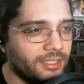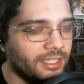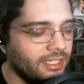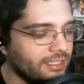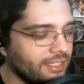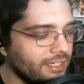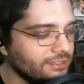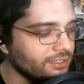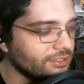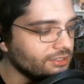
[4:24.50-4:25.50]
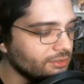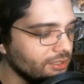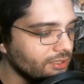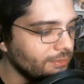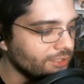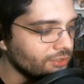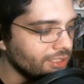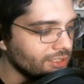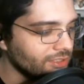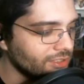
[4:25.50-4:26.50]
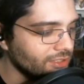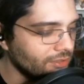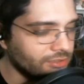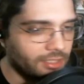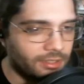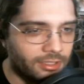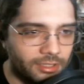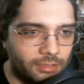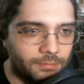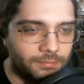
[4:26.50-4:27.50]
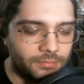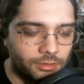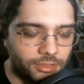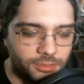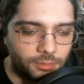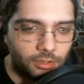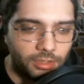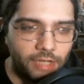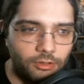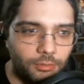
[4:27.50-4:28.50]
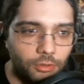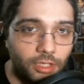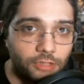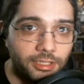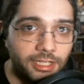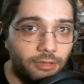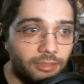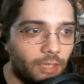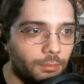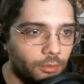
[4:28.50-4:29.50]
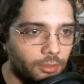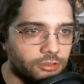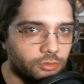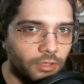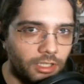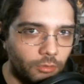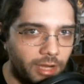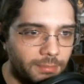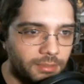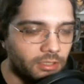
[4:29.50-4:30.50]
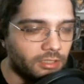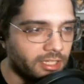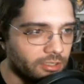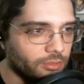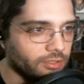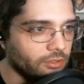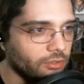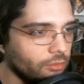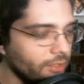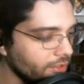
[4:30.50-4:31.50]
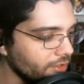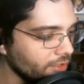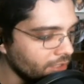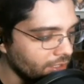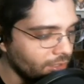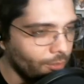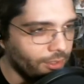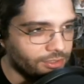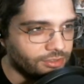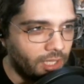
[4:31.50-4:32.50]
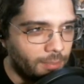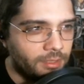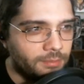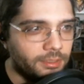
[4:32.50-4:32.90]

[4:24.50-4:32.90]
it kind of sucks that the Master Destiny skill is not there to help, Desperado counter Blue Eyes right now, and now Blue Eyes is running rampant on ladder with no way to stop it.